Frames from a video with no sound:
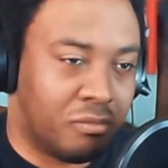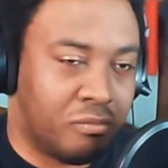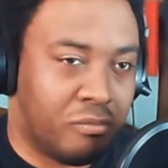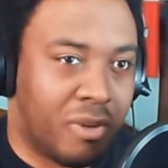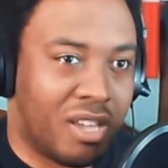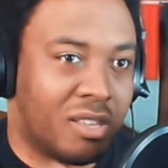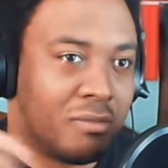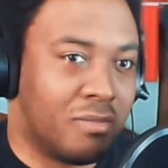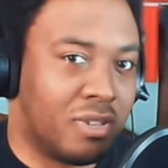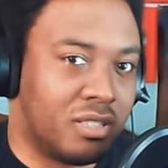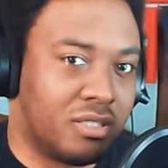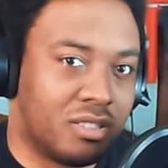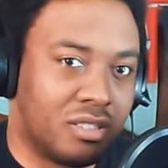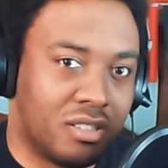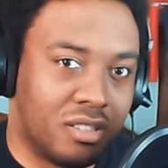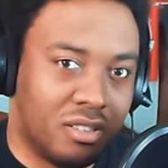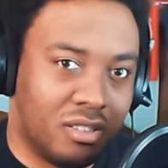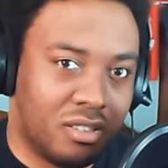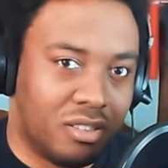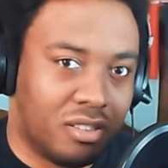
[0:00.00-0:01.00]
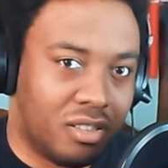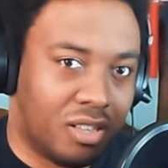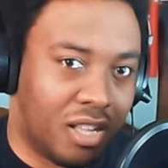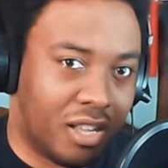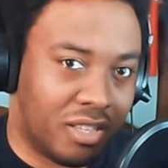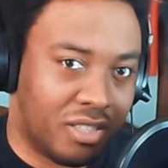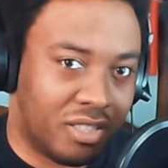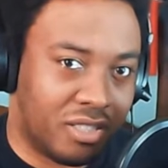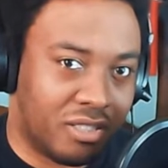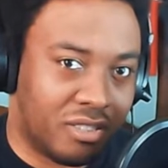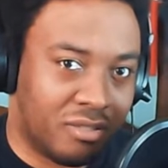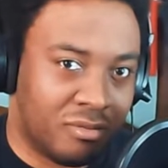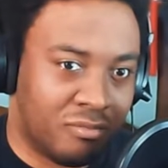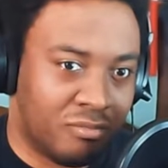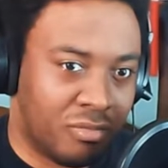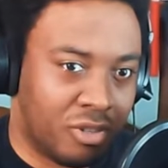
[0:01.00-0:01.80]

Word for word: Mega Man's collection.